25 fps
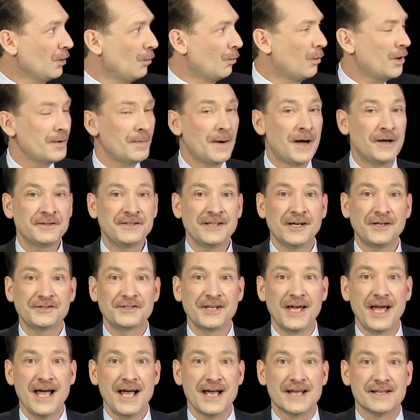What about
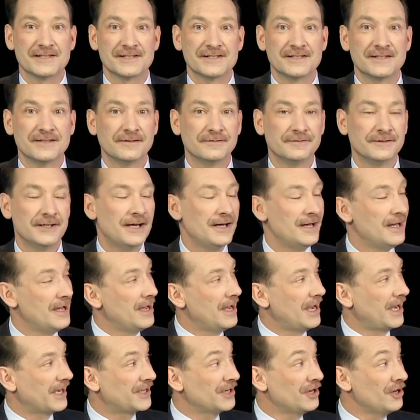delta S?
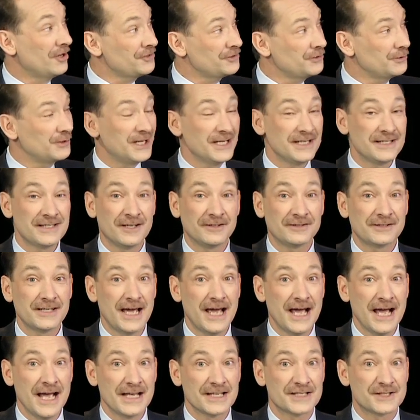I can also get
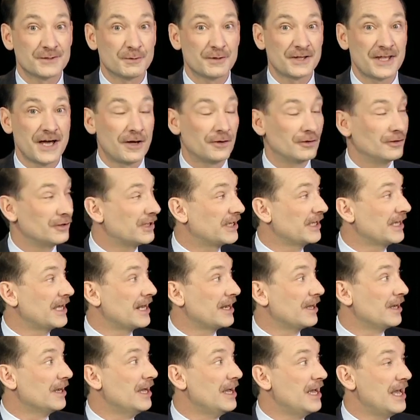delta S without looking
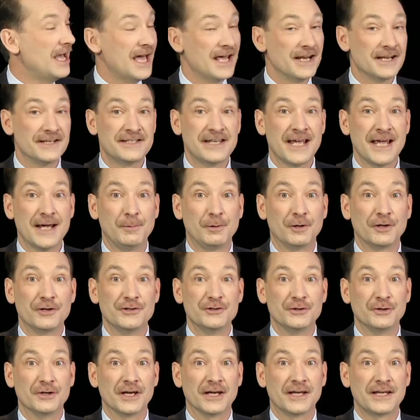at a table or
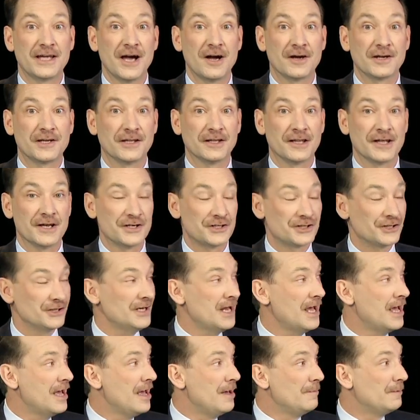doing a
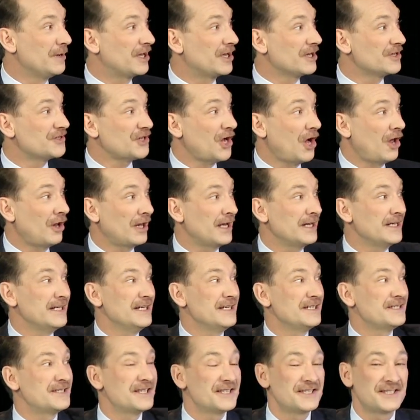calculation, because all I
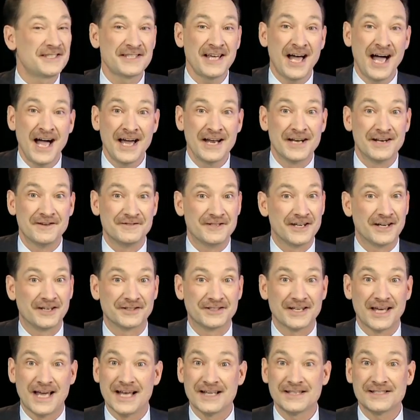need is the sign of
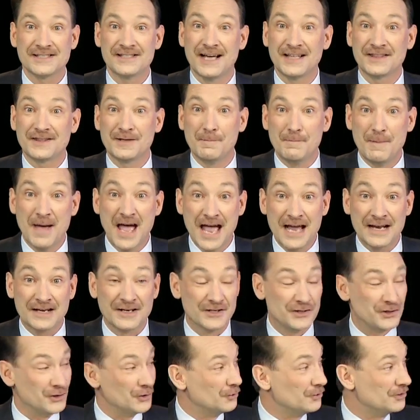delta S, not the
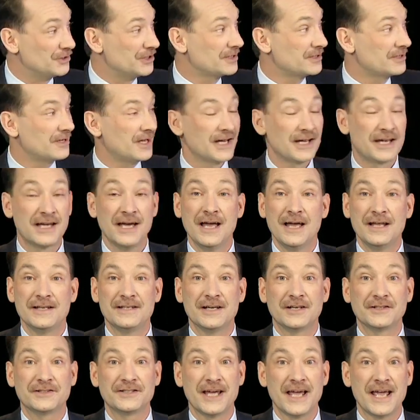magnitude, just like
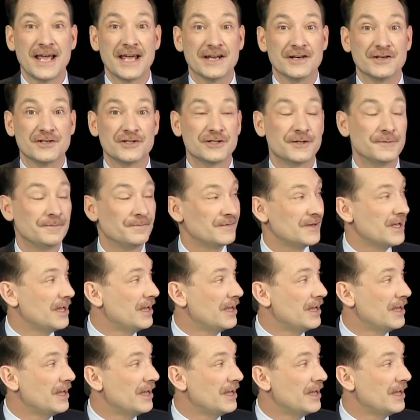delta H.